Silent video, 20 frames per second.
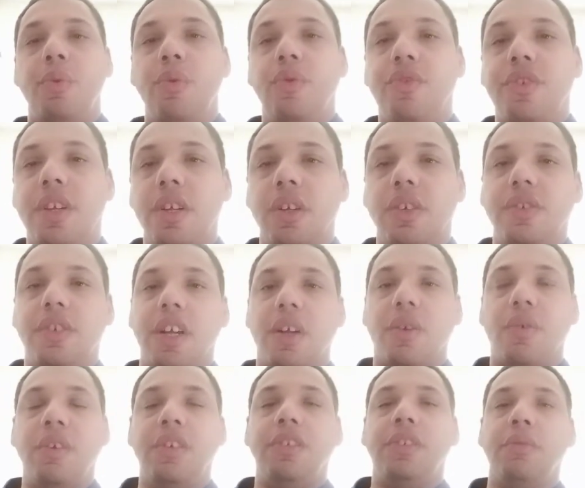skill set.
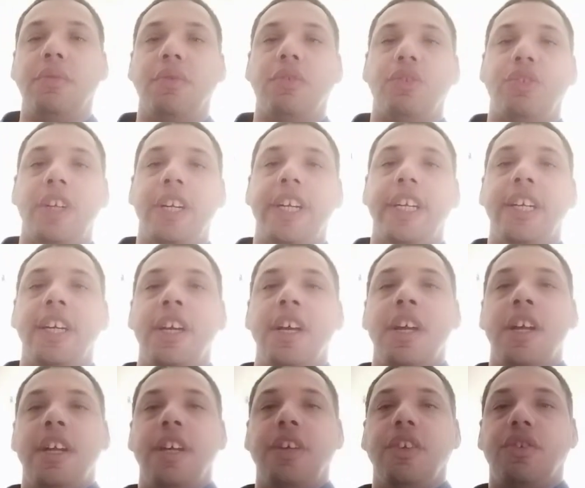Quincy Roche
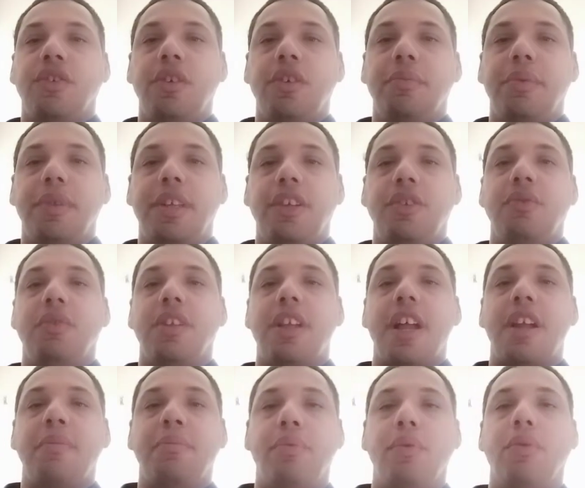is good, but they do a
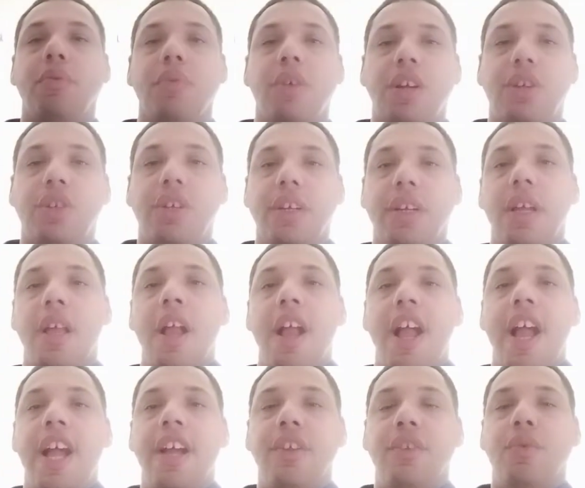lot of bull rushing.
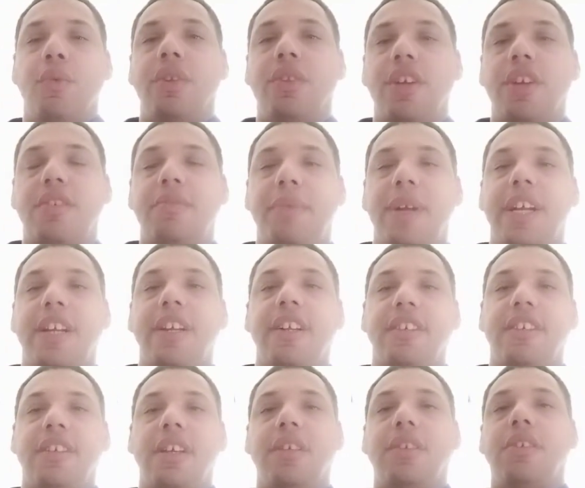And what doesn't make
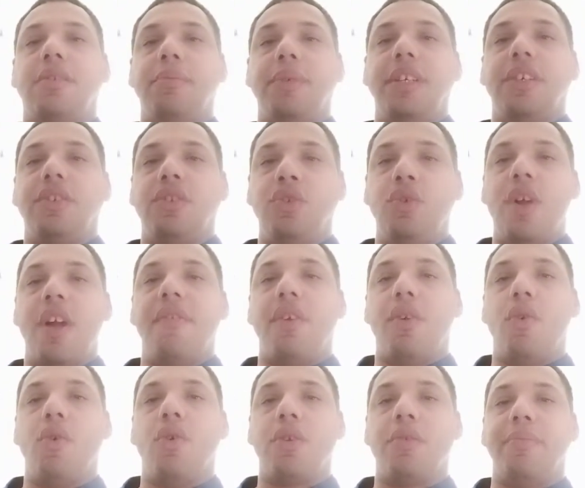any sense to me is you have a
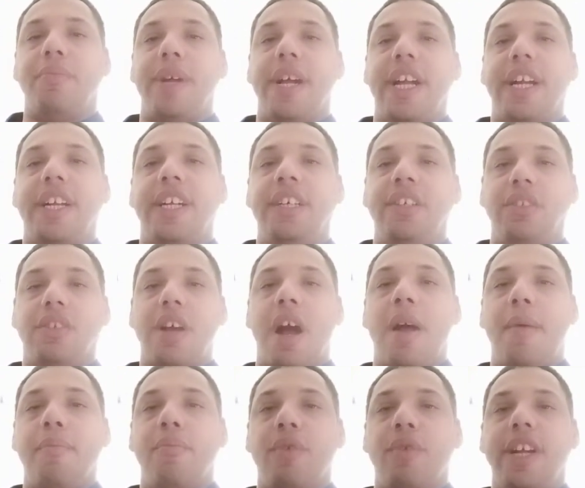quarterback in
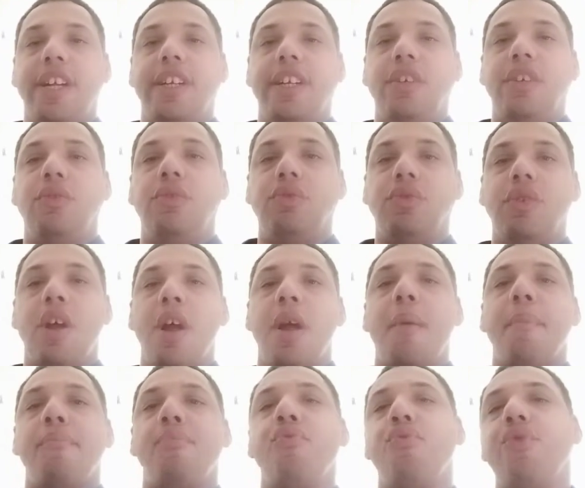Tom Brady who's
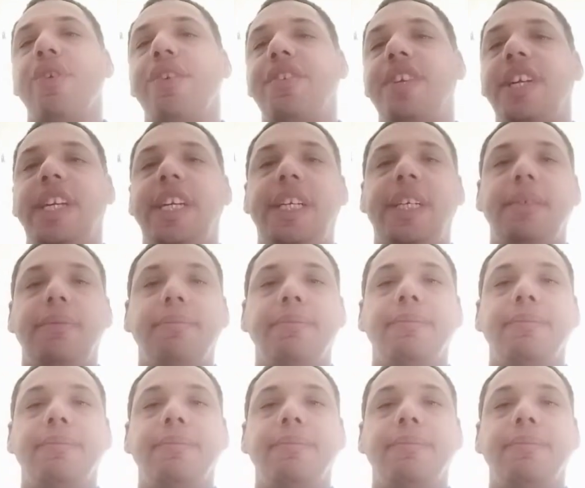pretty